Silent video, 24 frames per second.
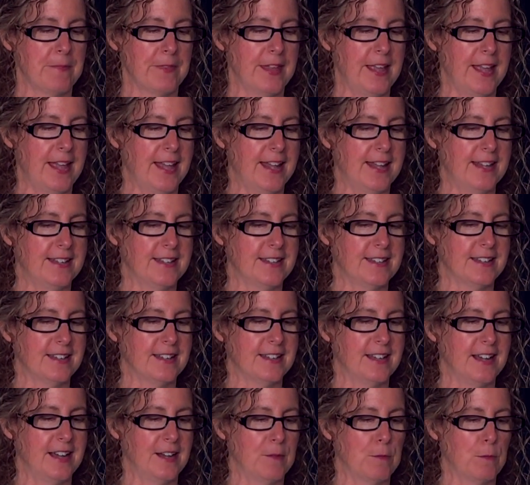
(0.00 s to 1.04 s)
And
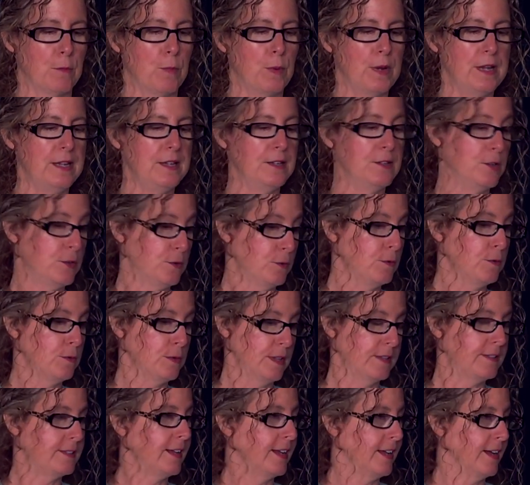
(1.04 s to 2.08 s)
we knew
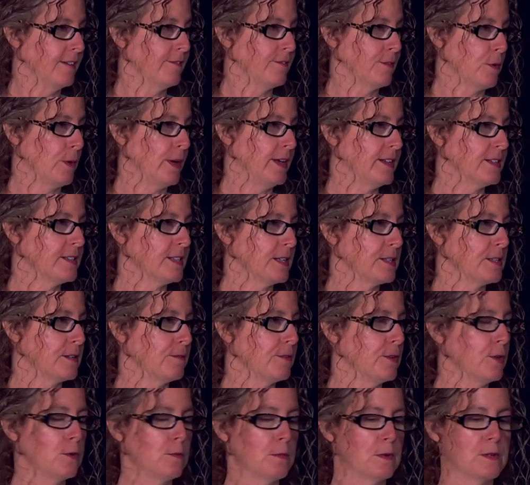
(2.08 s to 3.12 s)
that they have quite a sense of
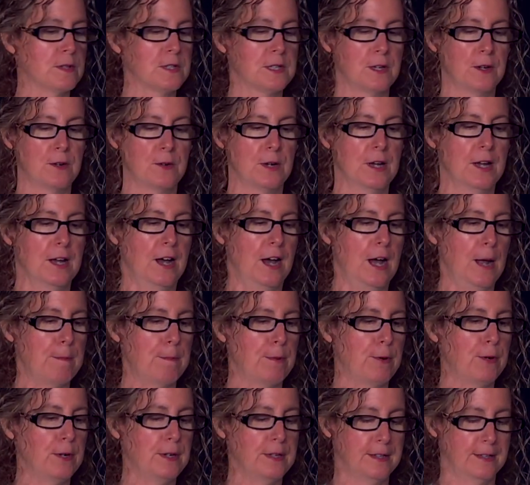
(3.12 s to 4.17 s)
humor. So I
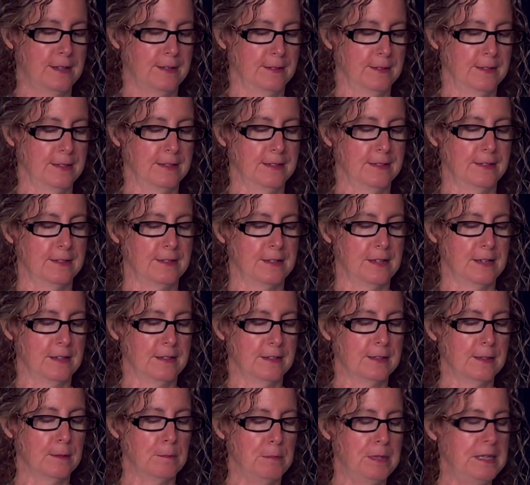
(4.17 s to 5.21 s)
put the little,
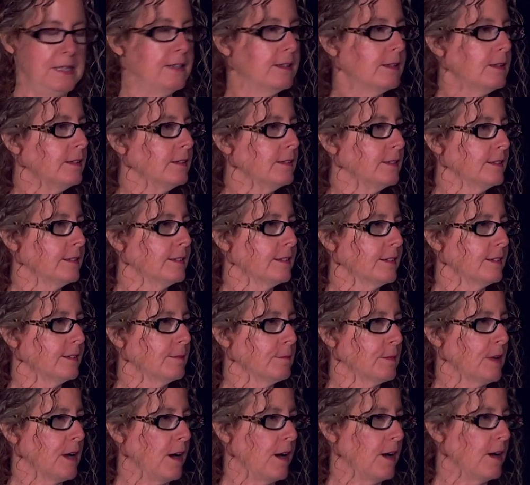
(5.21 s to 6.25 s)
little beetle
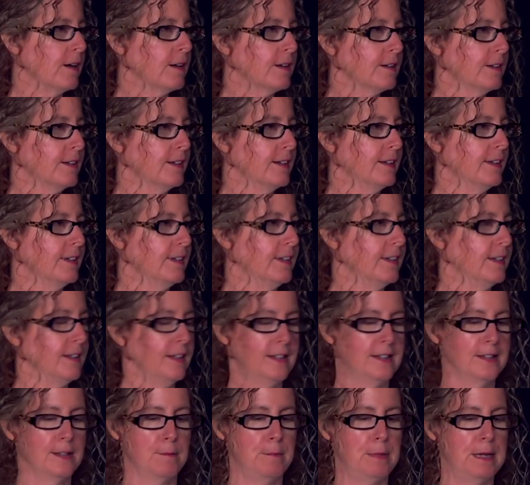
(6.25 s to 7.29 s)
car
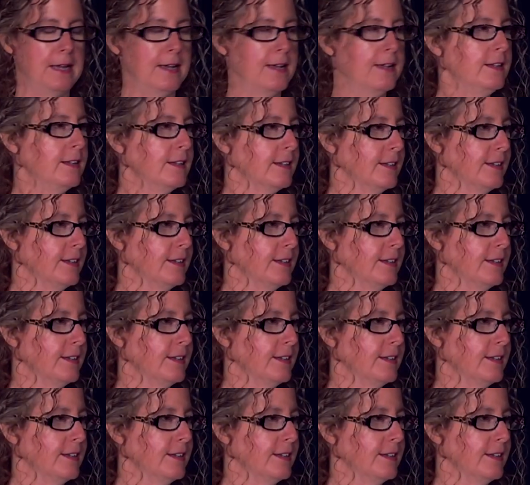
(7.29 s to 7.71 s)
in the bed.